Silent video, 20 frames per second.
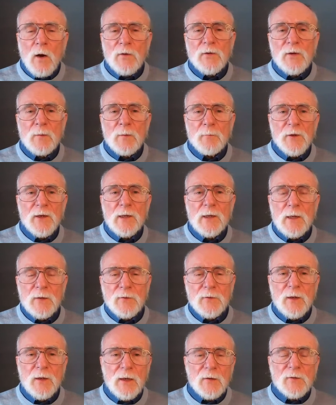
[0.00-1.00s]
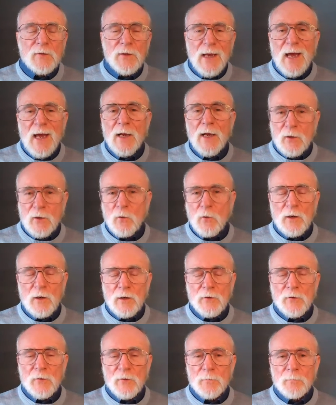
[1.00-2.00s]
are simply listed as
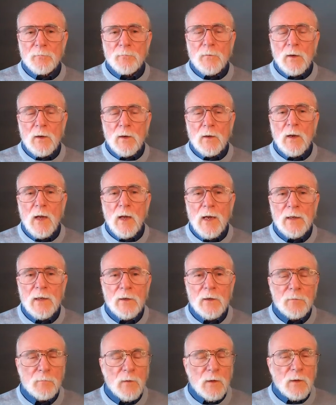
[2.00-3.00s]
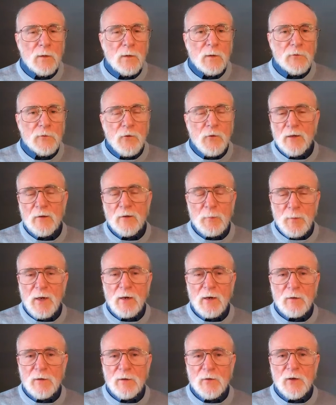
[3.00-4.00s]
categories, like
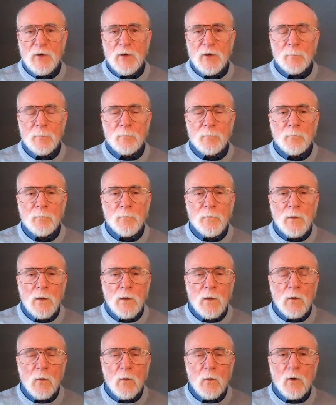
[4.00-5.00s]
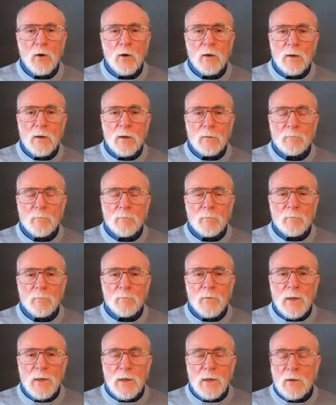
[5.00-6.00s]
transparency or
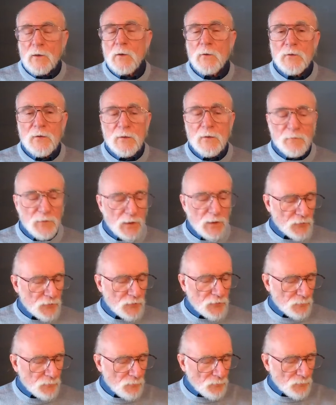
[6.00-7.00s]
inclusiveness,